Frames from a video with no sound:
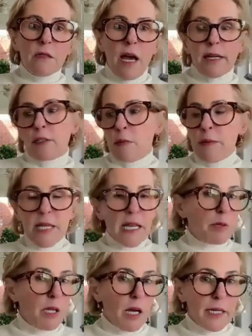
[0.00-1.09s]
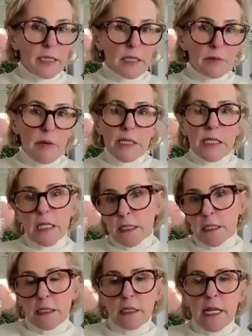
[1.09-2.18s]
I don't know, maybe that applies, maybe it
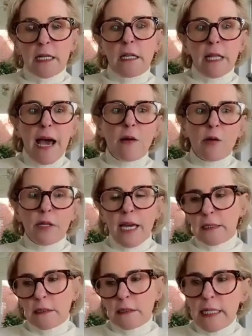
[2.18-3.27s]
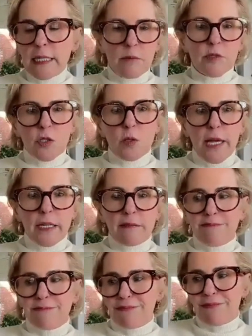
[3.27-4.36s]
doesn't, and kind of lead him to like,
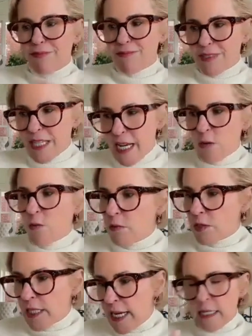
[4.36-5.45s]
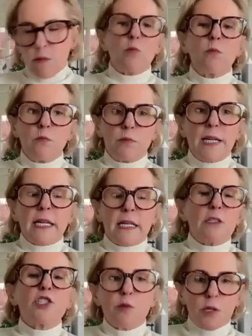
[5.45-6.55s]
take, take, take
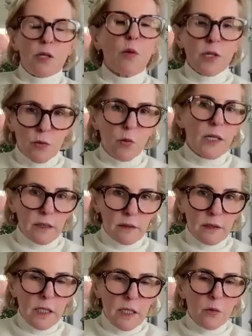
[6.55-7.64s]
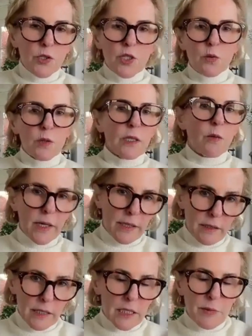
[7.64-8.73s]
it and do with it what you will, which is really
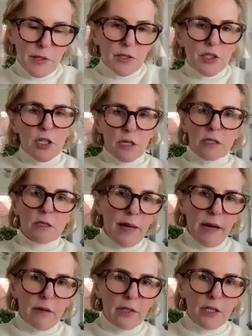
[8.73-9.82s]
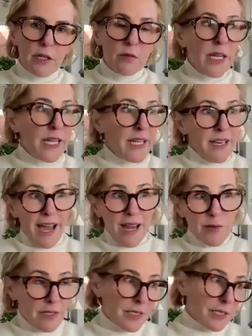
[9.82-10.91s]
what experience share is about. I
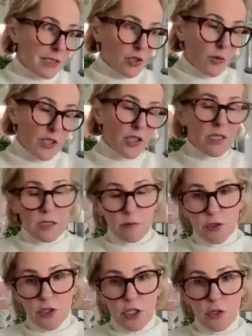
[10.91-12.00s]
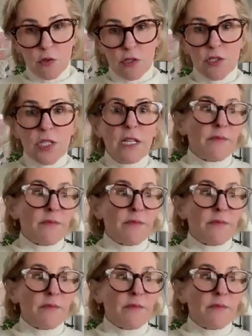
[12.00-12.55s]
was in this situation similar to yours.